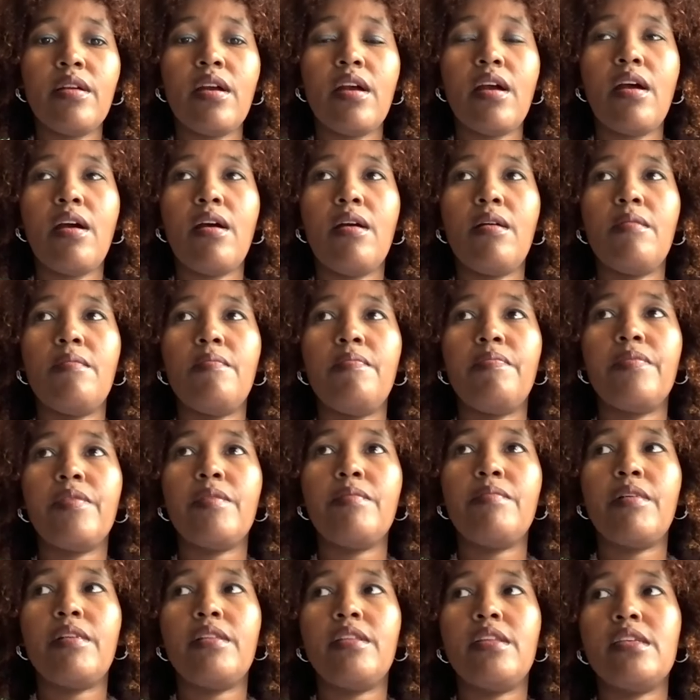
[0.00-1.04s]

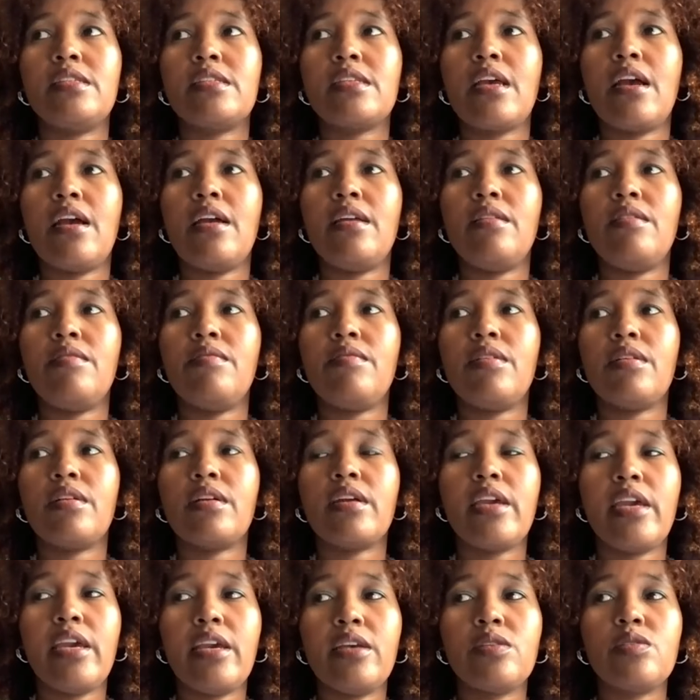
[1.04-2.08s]
But this kind of a
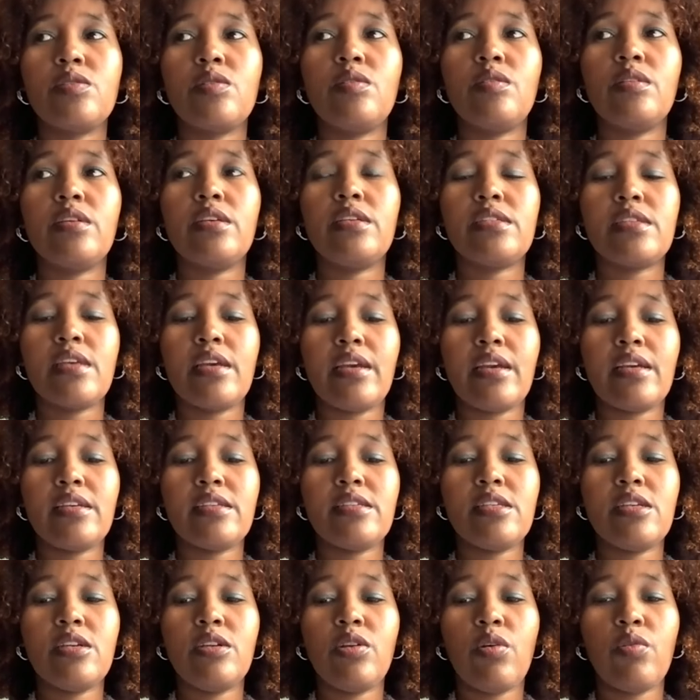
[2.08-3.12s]
cancel is like, I
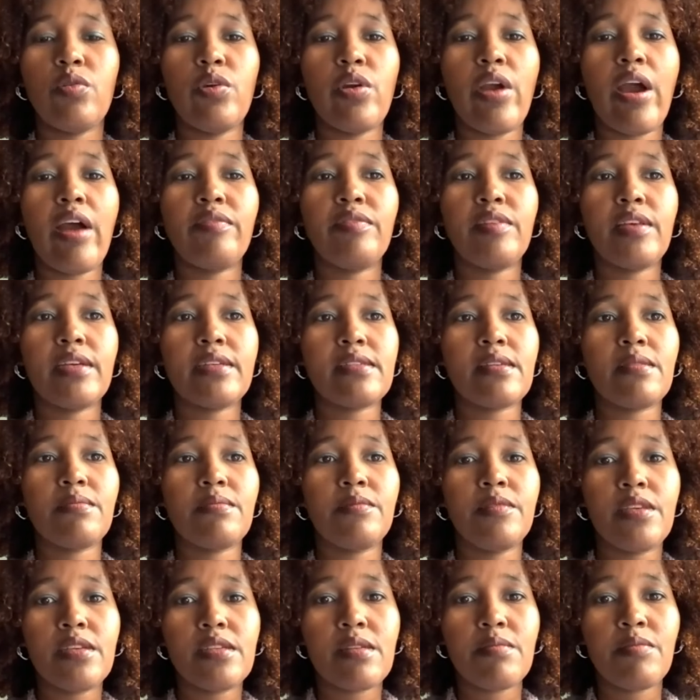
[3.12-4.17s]
say, no, you have to accept
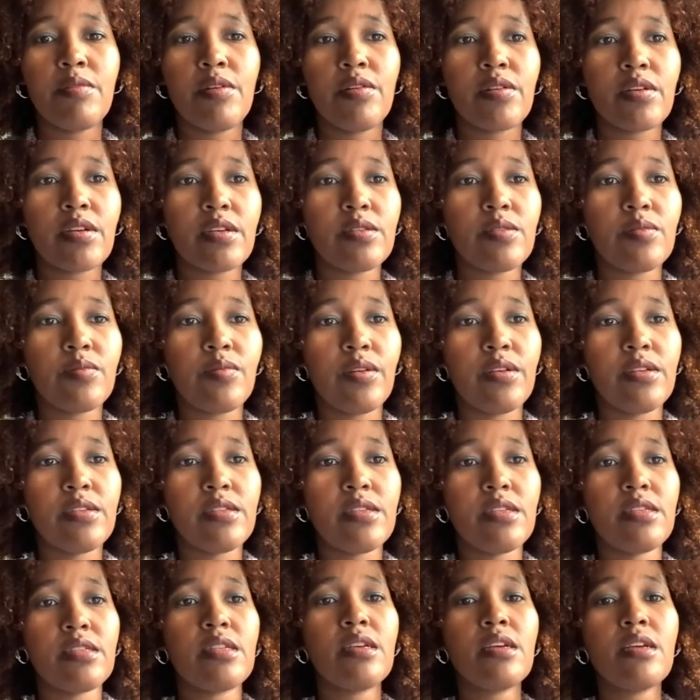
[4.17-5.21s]
this. America is
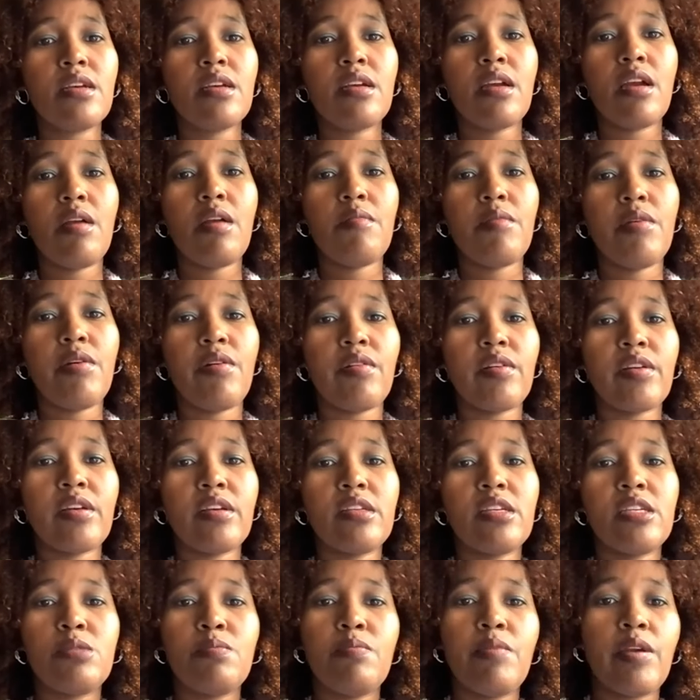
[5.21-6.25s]
racist. America
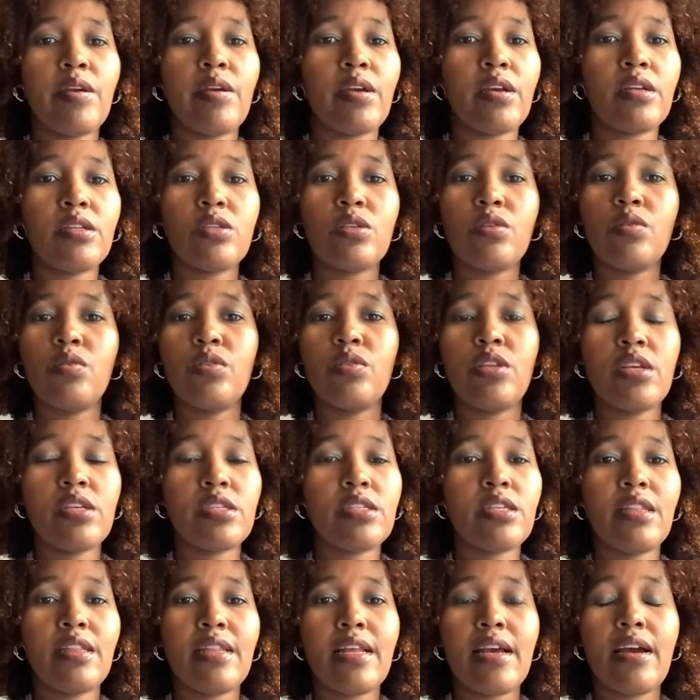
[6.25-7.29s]
is bigot or this
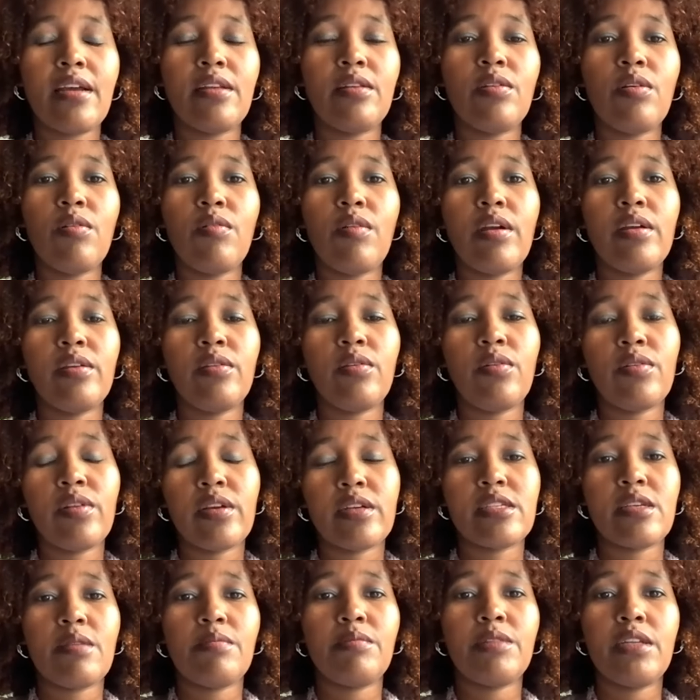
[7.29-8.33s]
and that. No, I don't
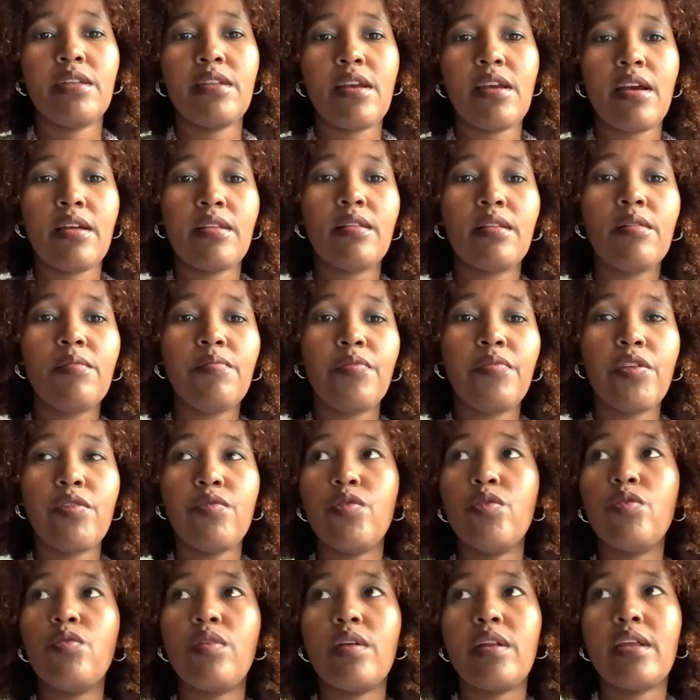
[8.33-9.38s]
accept that. If
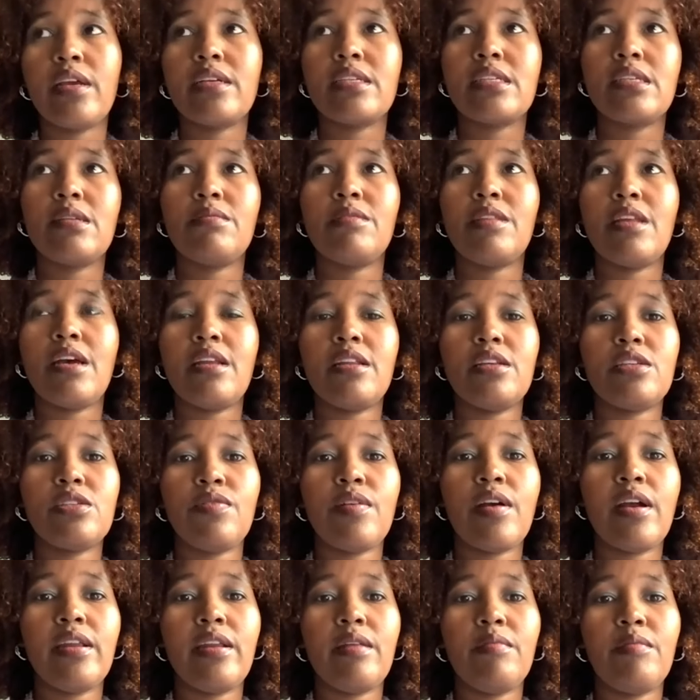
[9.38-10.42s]
you want to accept that, it's
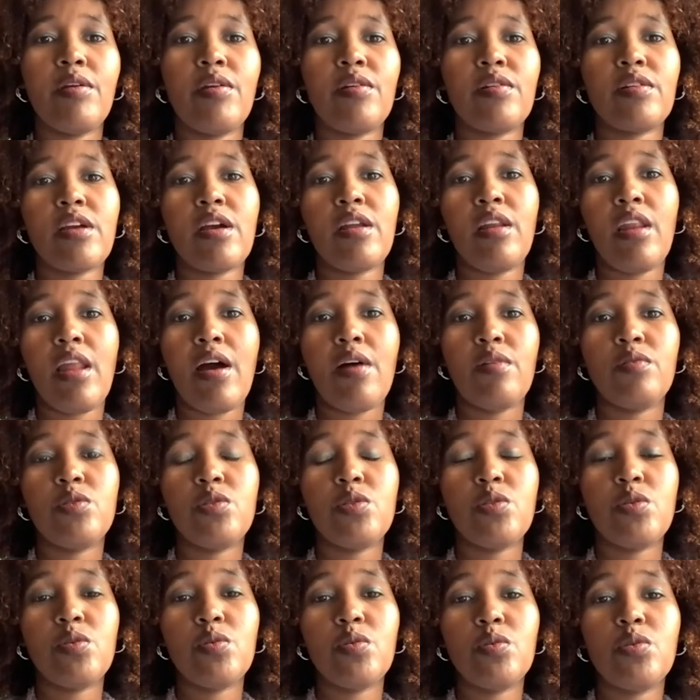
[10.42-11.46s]
fine. America allows
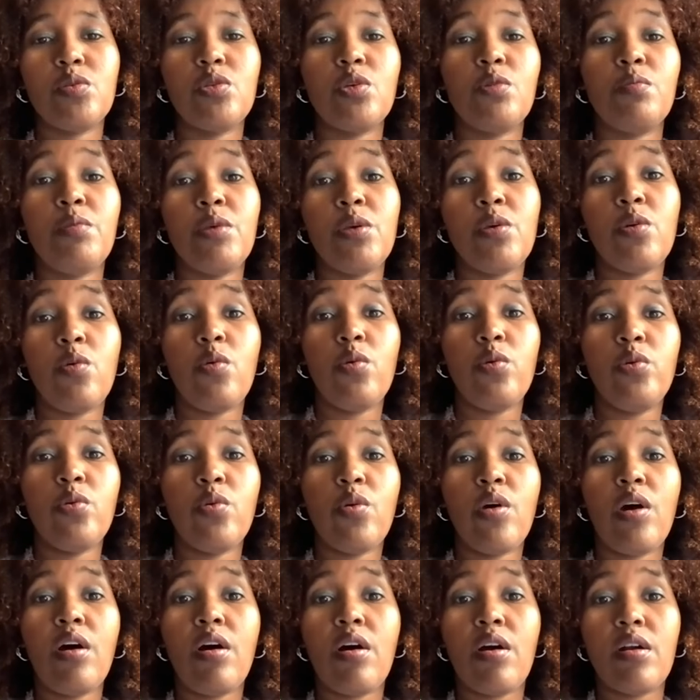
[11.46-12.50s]
you to be who you
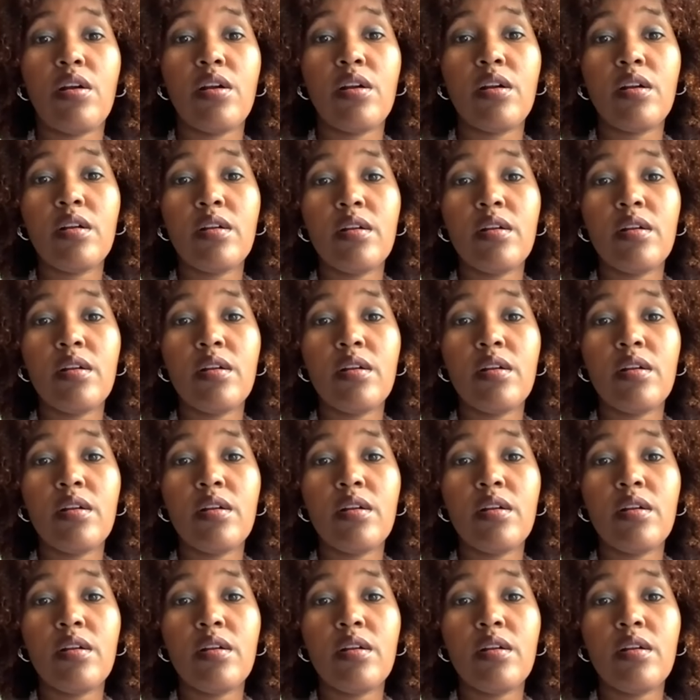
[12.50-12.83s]
are.